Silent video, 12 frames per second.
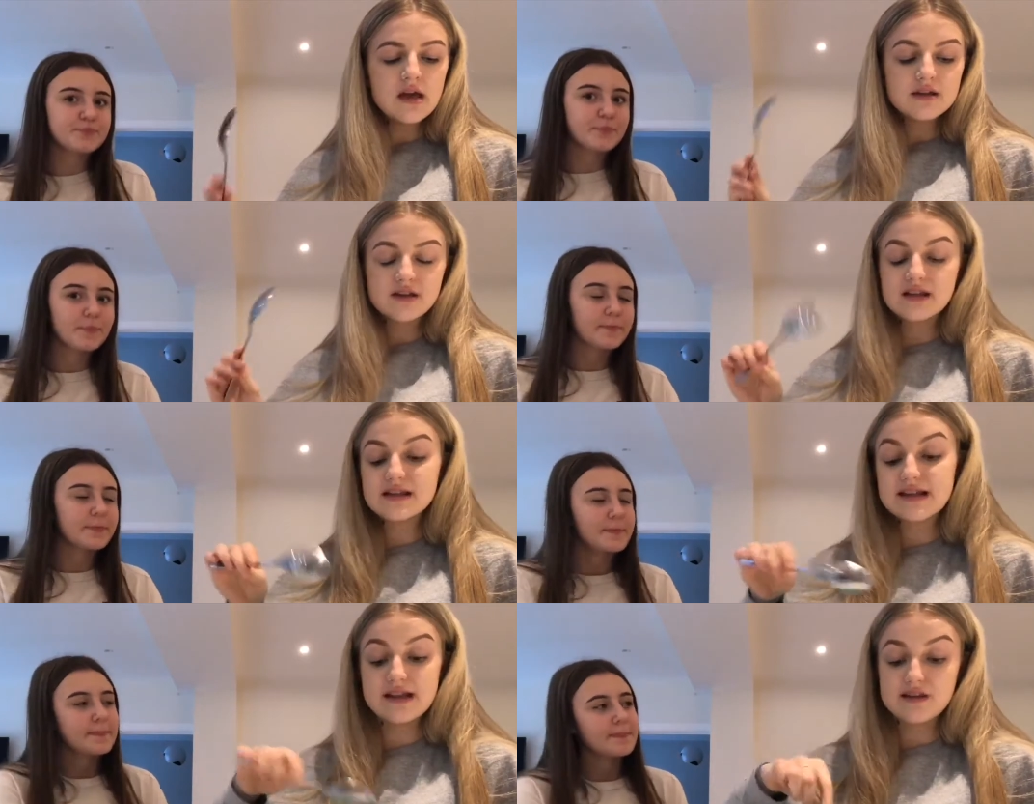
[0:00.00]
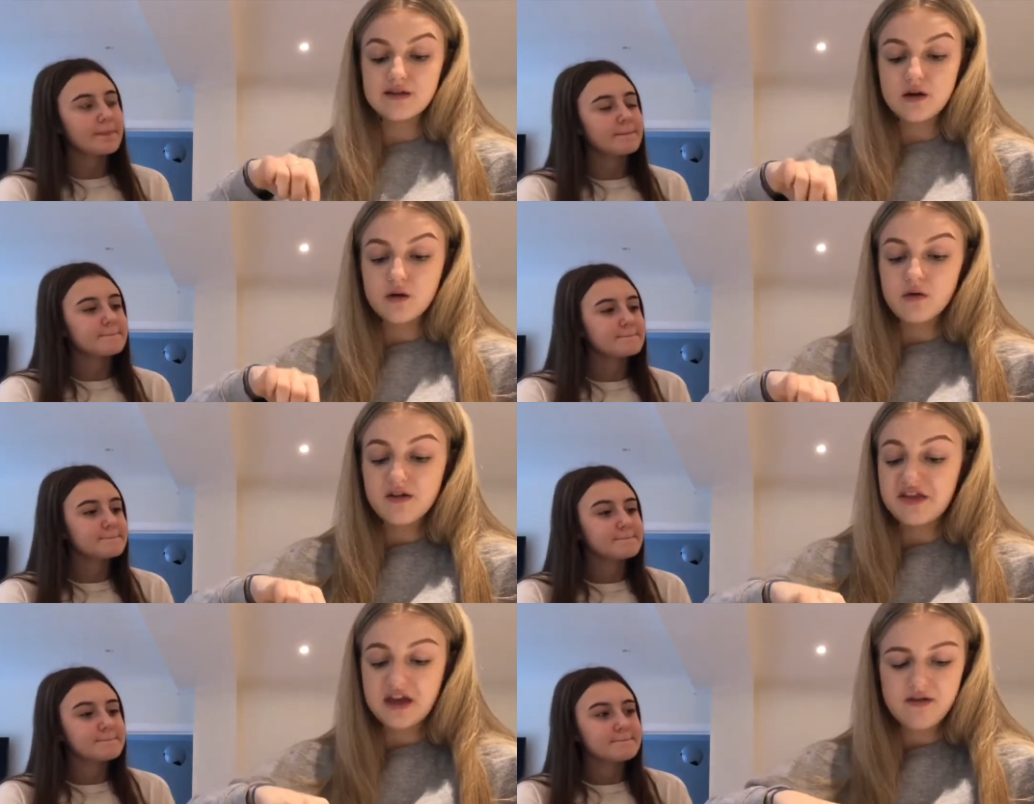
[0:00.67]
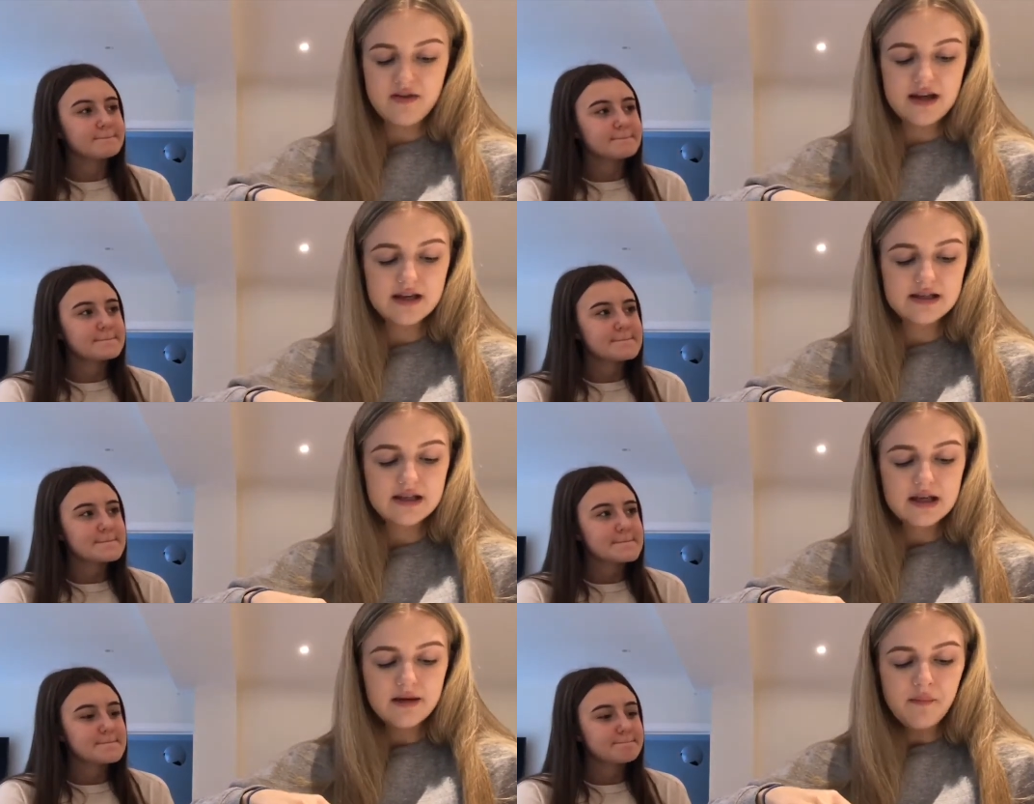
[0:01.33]
Speaker 1: So, this led to
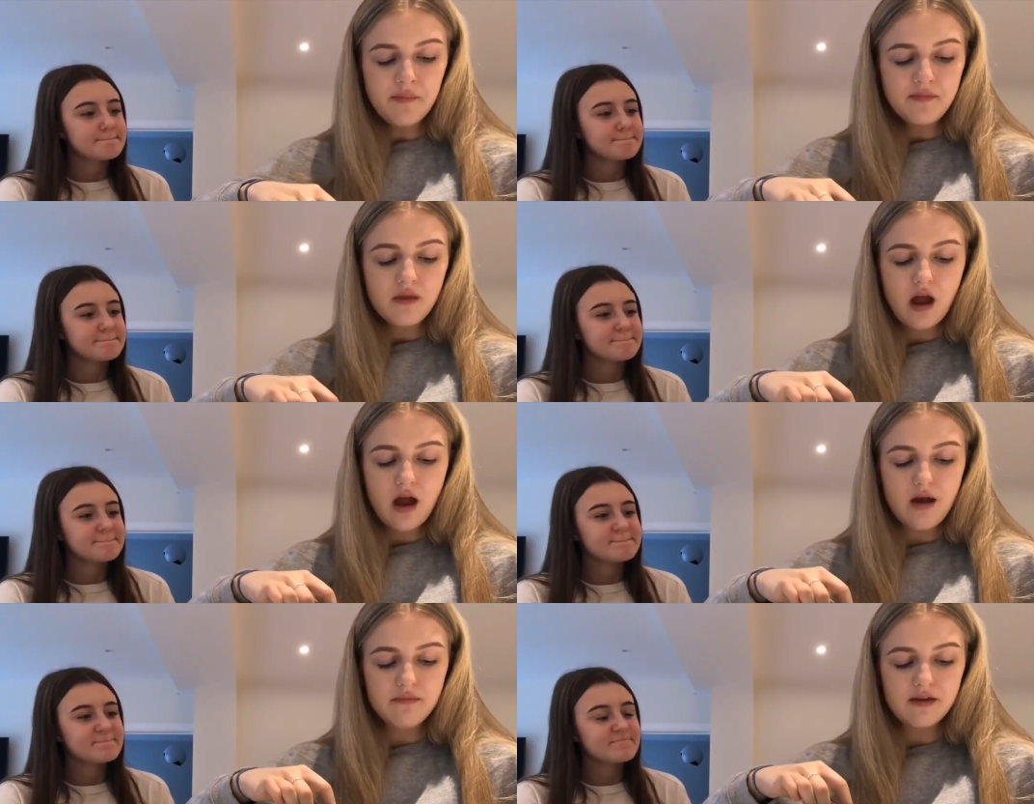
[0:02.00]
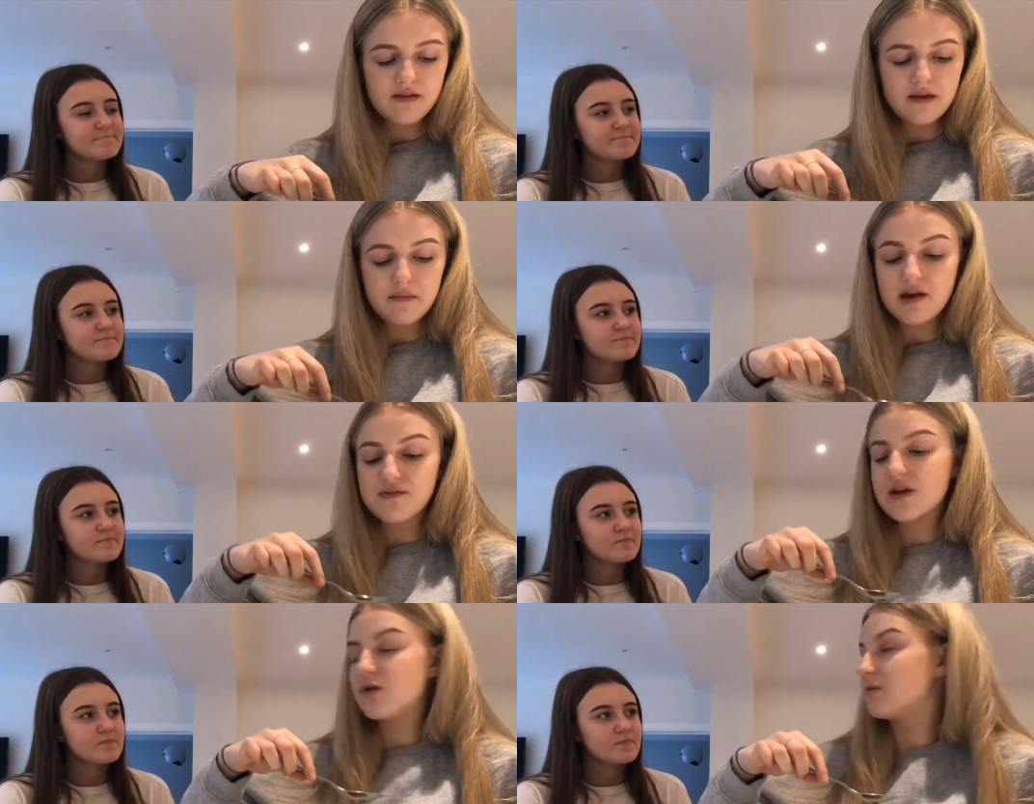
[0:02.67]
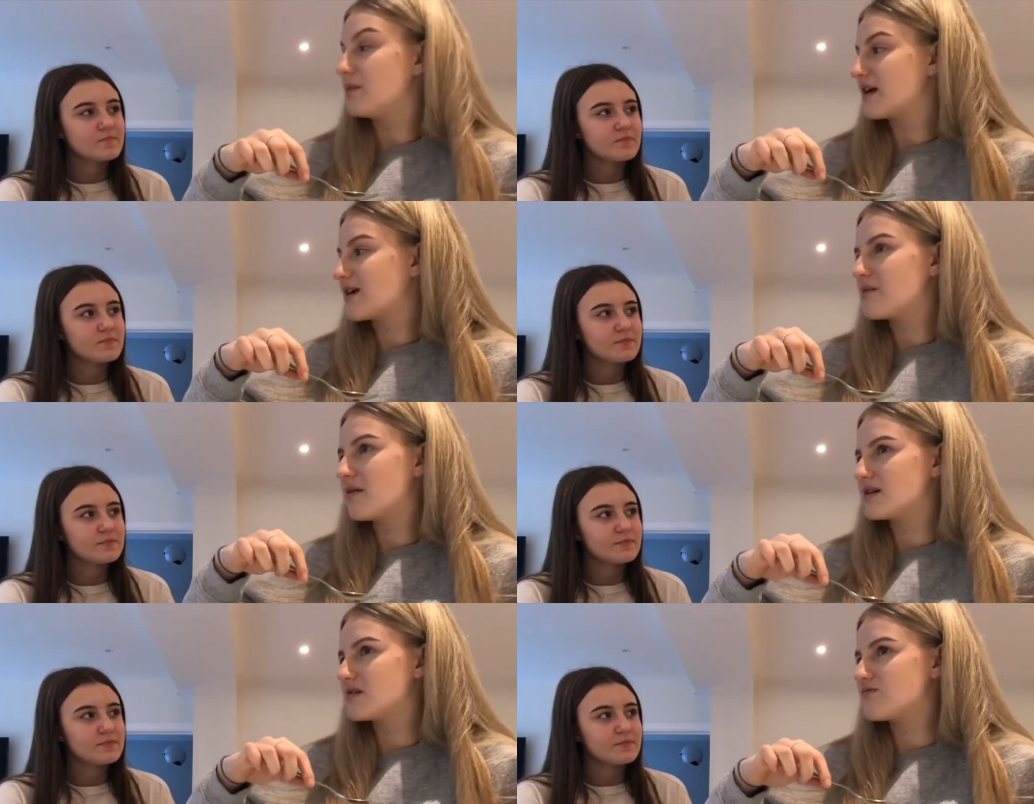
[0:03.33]
theories um, that they may have killed, been killed
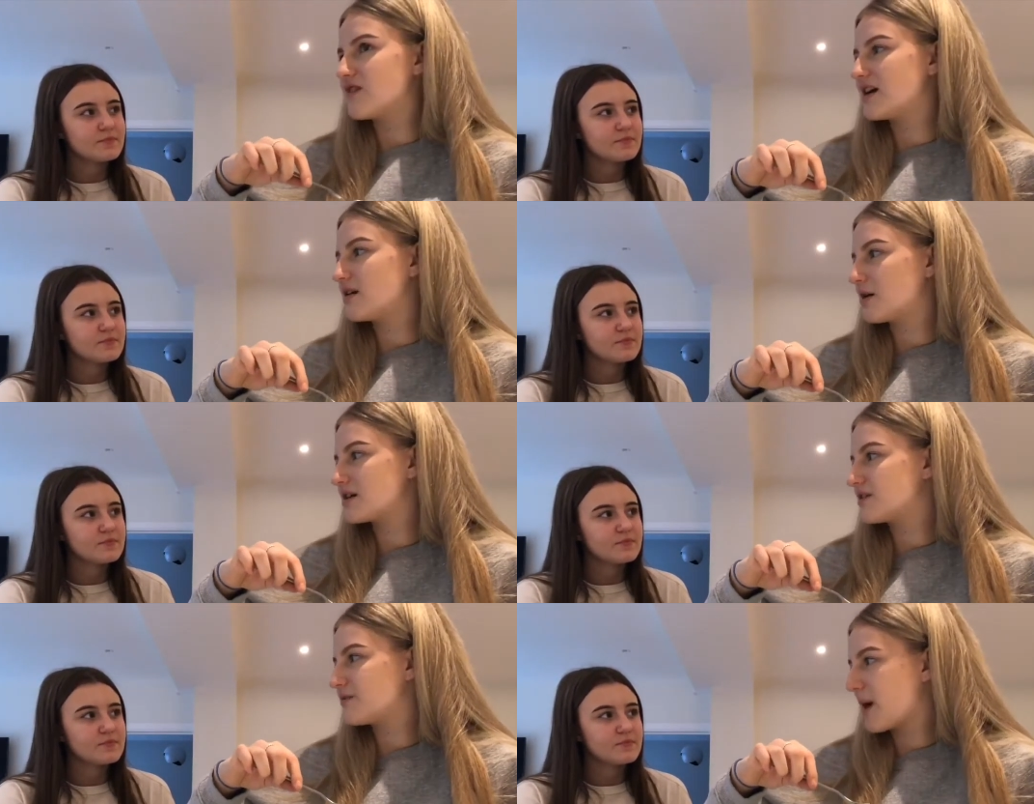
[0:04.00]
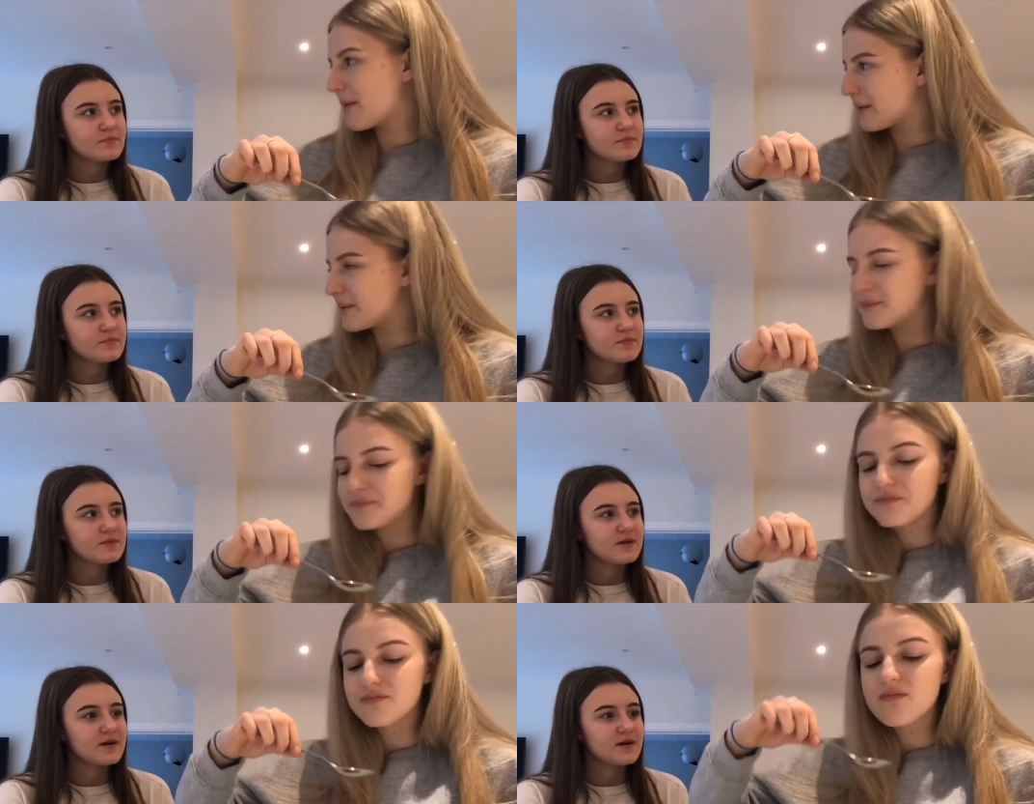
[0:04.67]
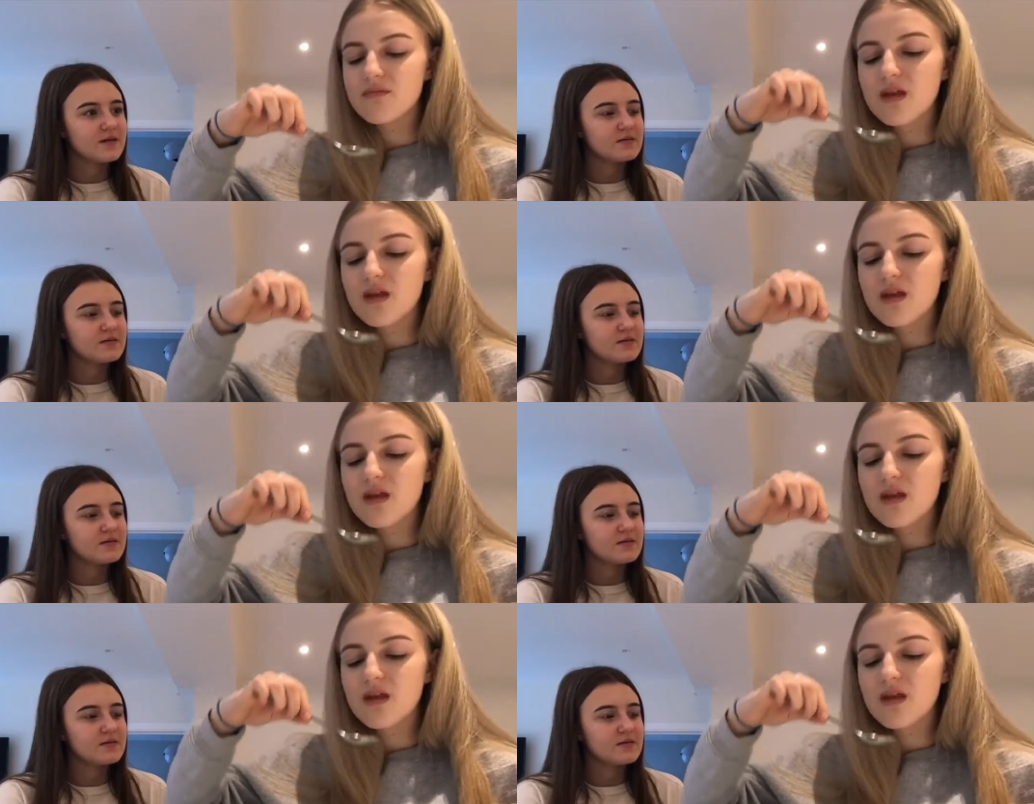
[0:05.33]
by some radioactive weapon. Yeah.